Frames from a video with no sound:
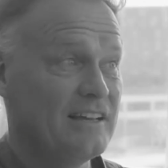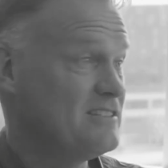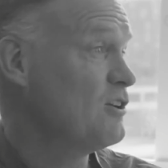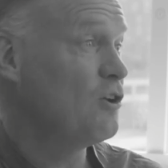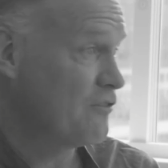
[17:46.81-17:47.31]

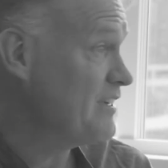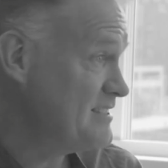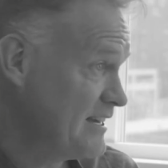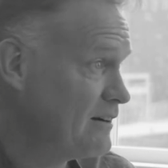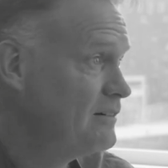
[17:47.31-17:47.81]
It's a lot of
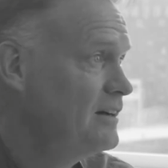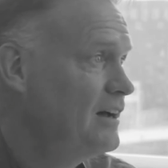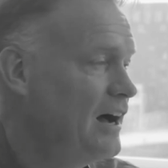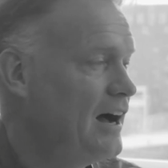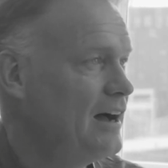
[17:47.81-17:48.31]
things here.
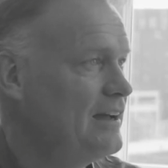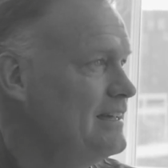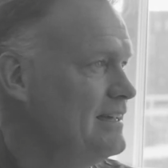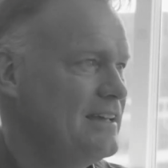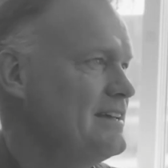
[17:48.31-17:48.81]

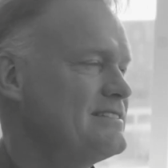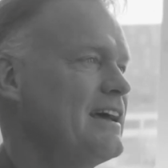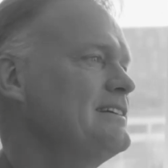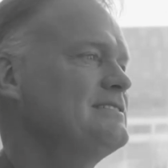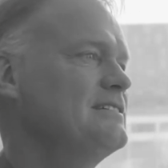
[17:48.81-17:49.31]
Is
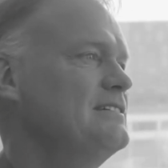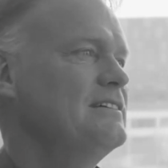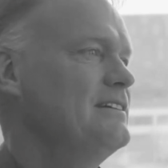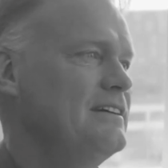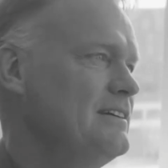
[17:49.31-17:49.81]
that
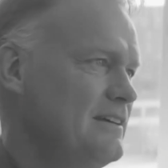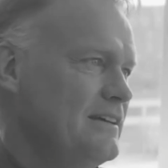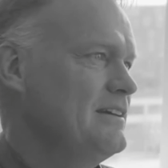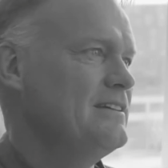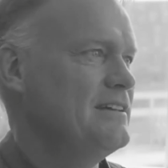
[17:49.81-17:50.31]

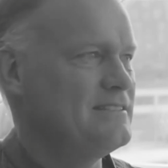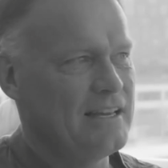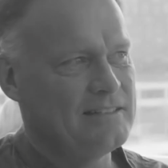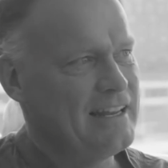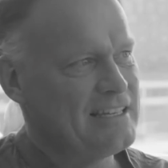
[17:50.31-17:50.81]

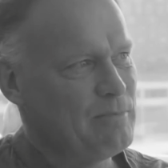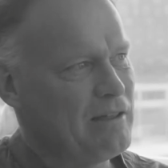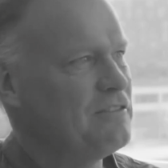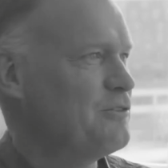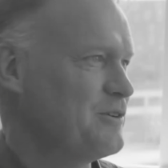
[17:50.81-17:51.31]
next
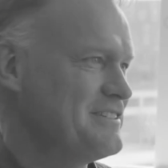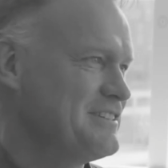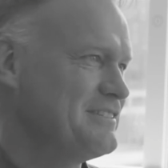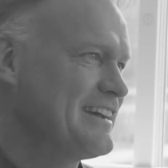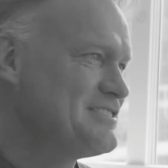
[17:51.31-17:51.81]
month, or is
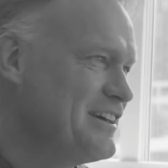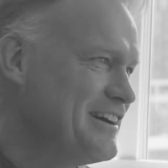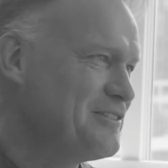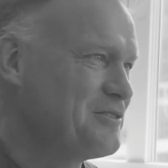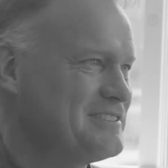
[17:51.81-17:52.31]
it next
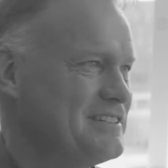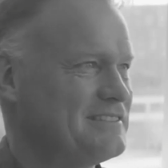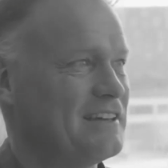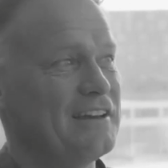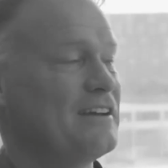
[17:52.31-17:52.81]
year, or is
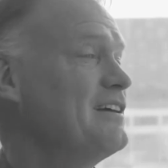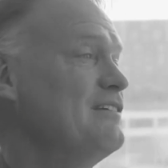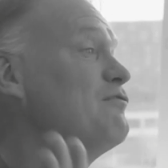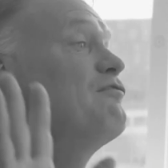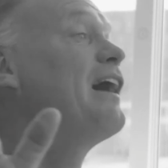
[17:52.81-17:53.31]
it
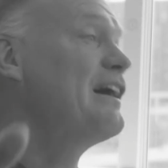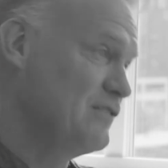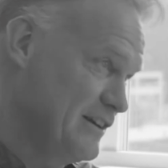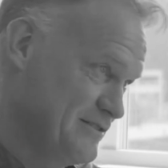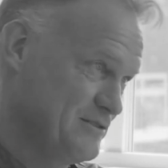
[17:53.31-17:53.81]
in 5
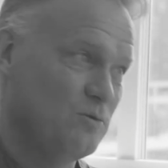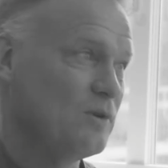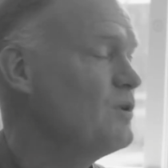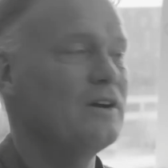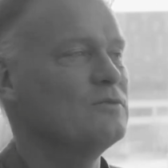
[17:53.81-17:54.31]
years? So
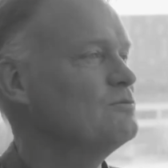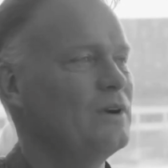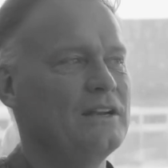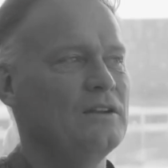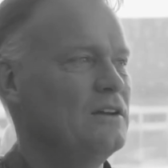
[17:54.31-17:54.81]

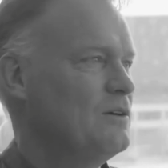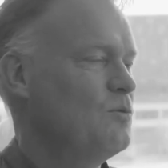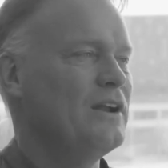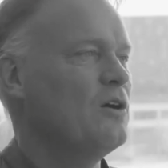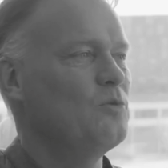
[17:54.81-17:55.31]
when
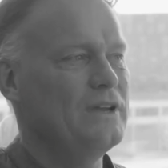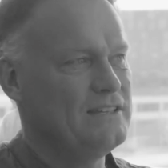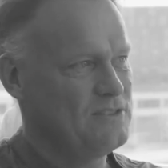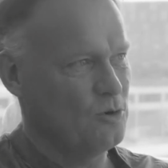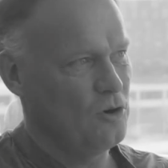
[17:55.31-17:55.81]
are we
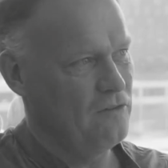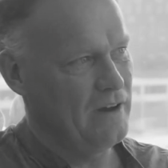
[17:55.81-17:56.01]
sort of?